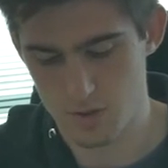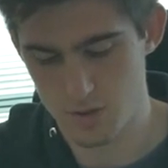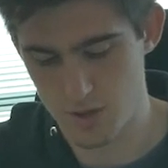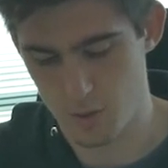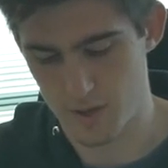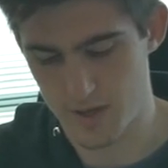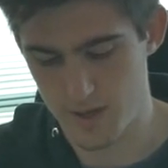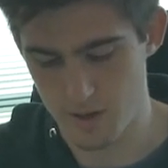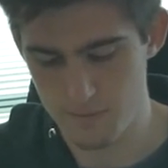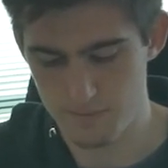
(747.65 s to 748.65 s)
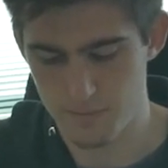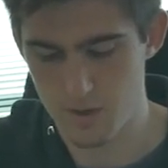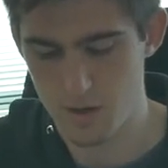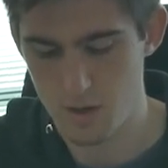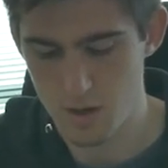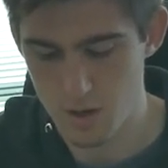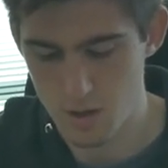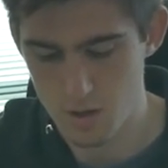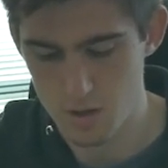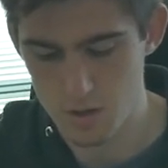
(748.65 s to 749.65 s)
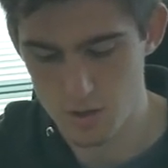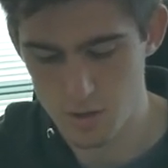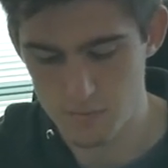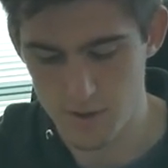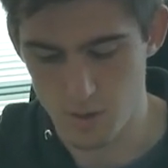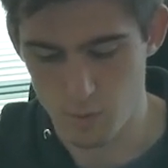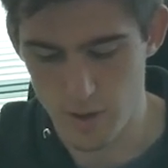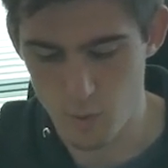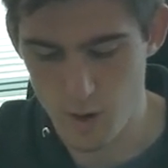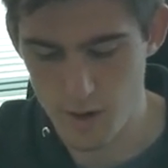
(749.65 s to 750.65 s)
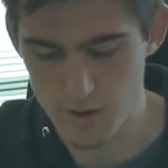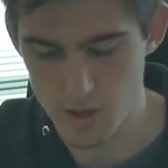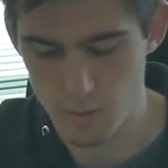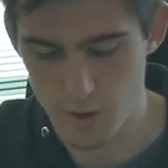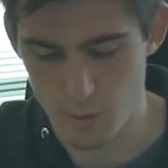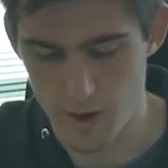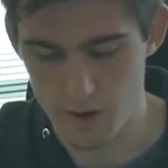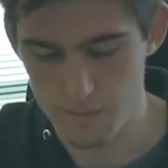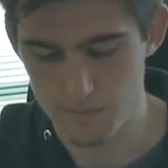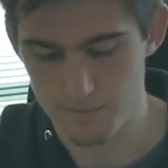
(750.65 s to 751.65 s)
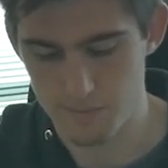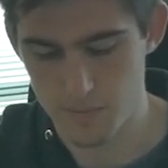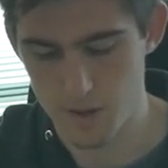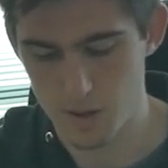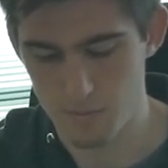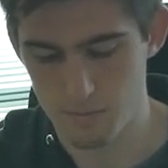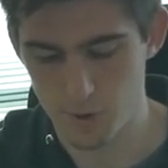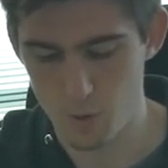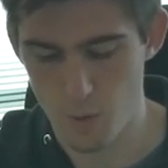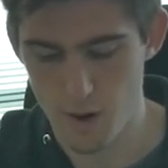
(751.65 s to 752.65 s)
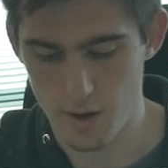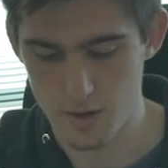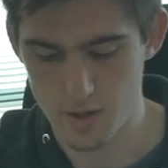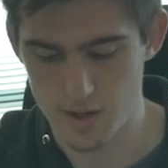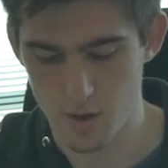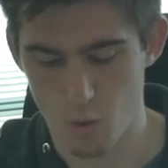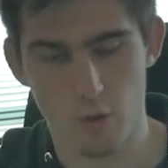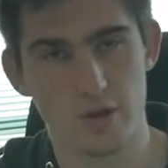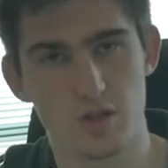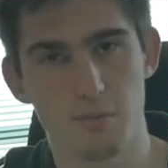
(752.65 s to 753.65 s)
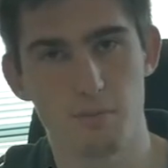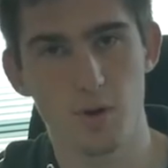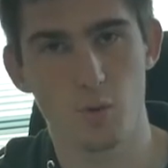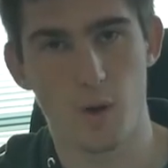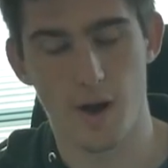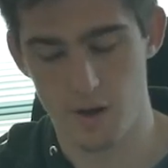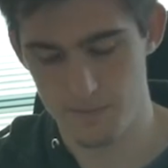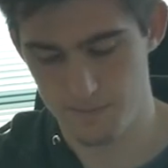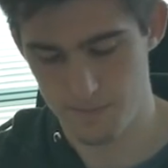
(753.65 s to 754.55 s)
shown here should be red wire to red wire, blue wire to the orange middle wire,